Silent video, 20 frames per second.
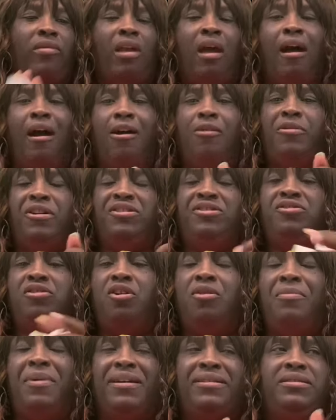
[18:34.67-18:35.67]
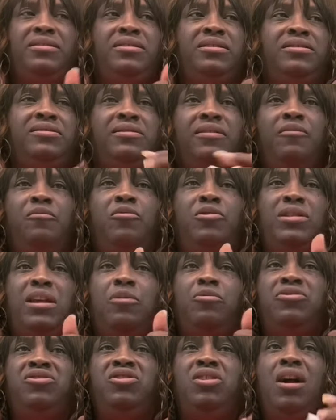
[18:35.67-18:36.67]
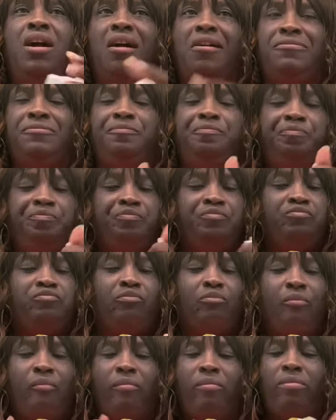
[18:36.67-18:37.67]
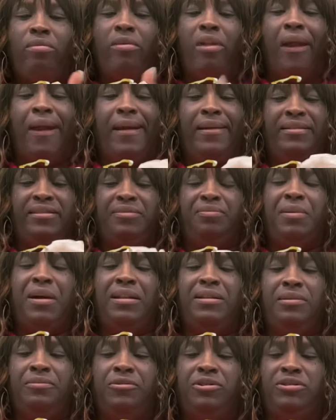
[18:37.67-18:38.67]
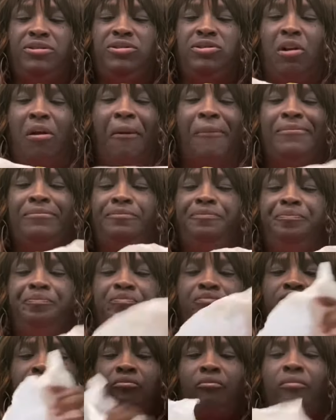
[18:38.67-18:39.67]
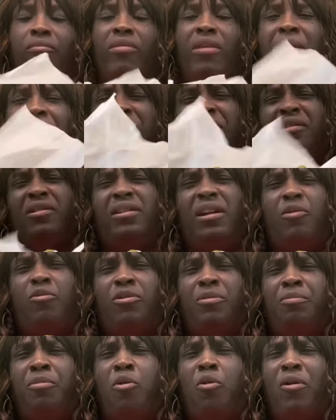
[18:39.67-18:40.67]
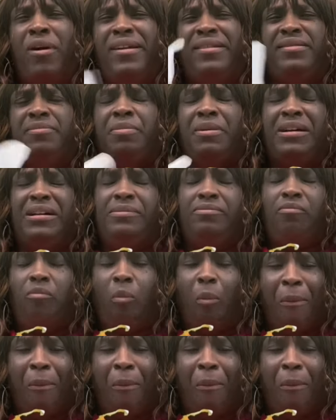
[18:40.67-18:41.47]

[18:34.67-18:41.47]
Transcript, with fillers: I always told my kids, even when they was young, and it's probably more so because they were boys, but